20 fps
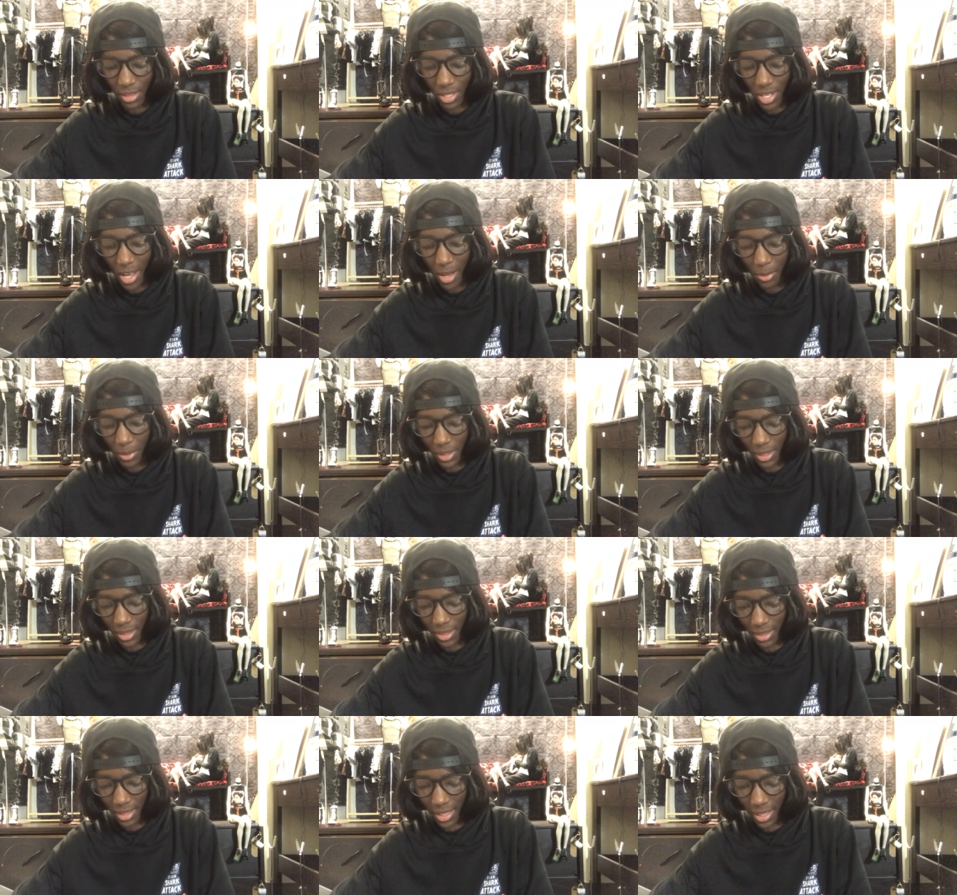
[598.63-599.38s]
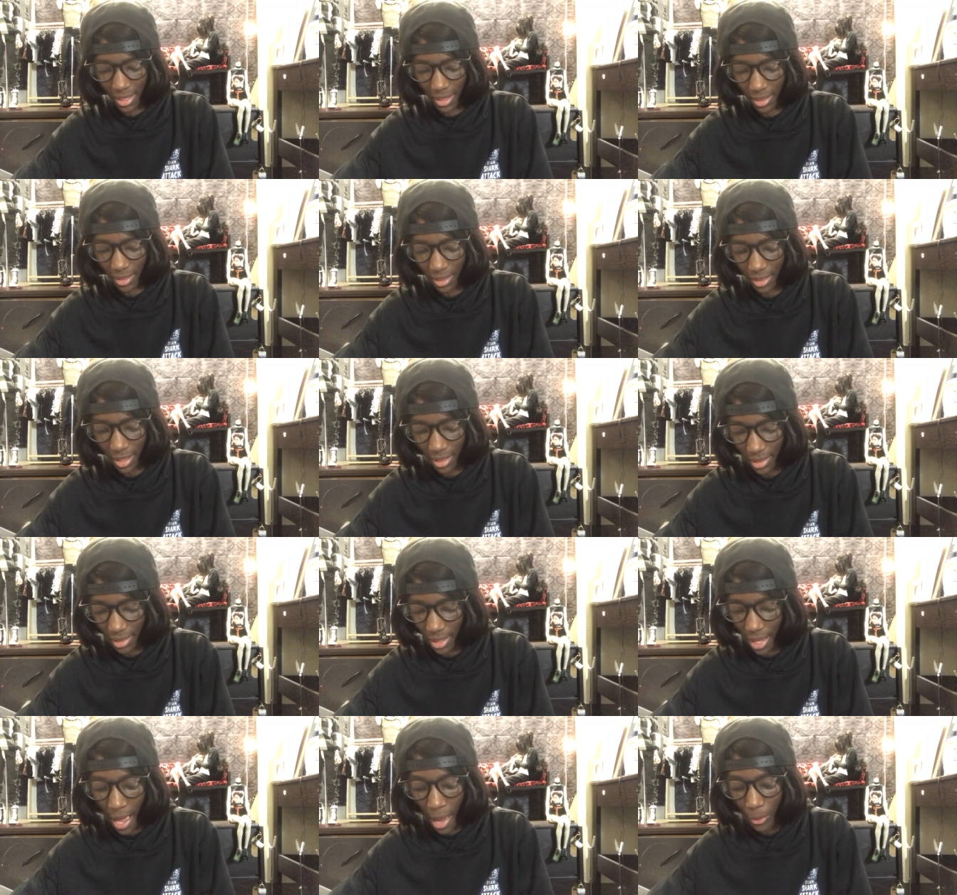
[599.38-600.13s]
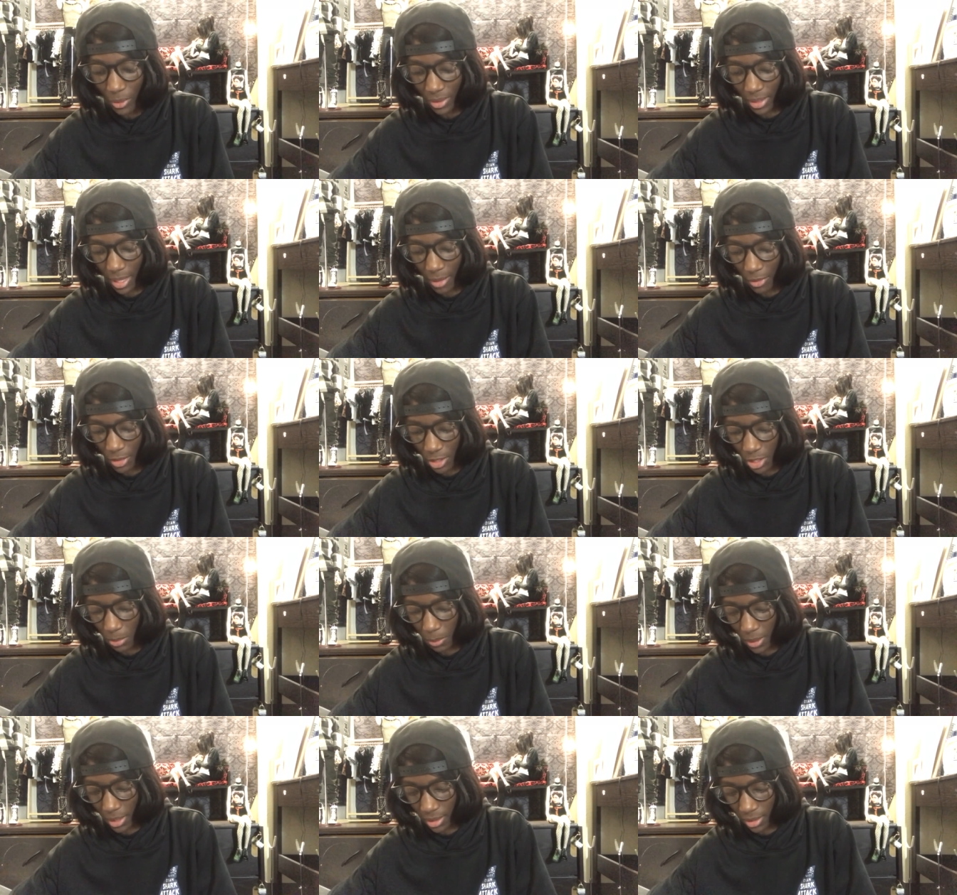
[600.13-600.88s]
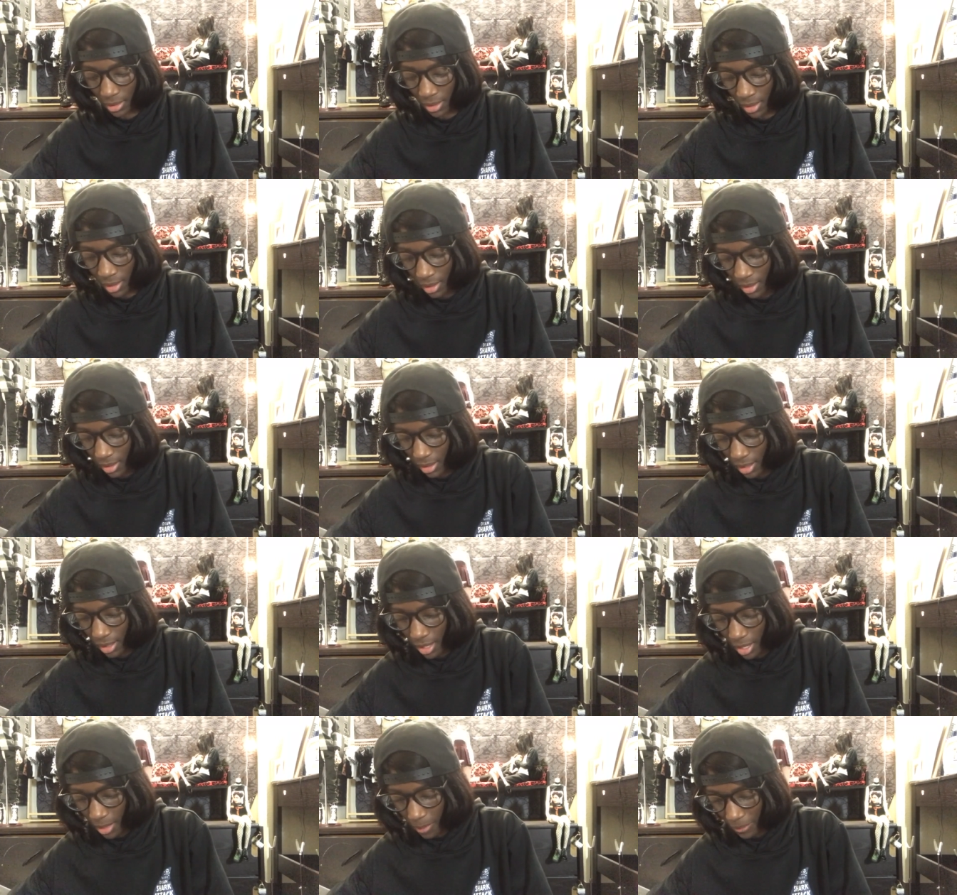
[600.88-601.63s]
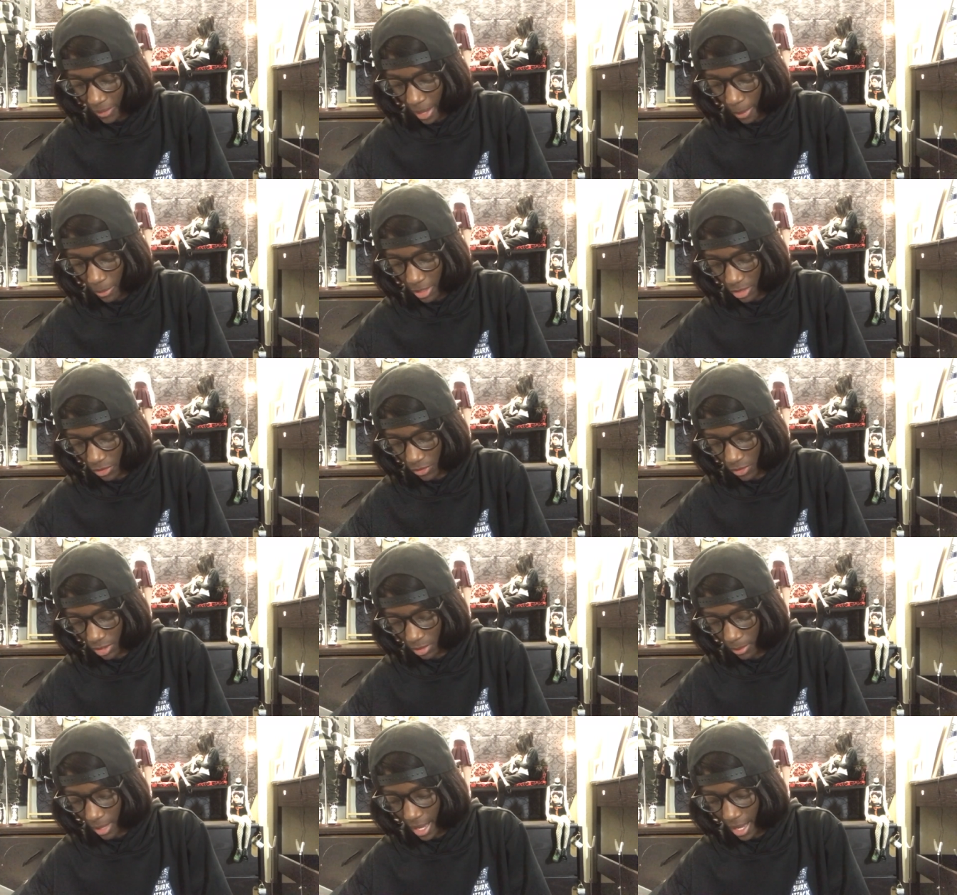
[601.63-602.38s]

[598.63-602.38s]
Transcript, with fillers: Child please, like, I will never spend um, that much for some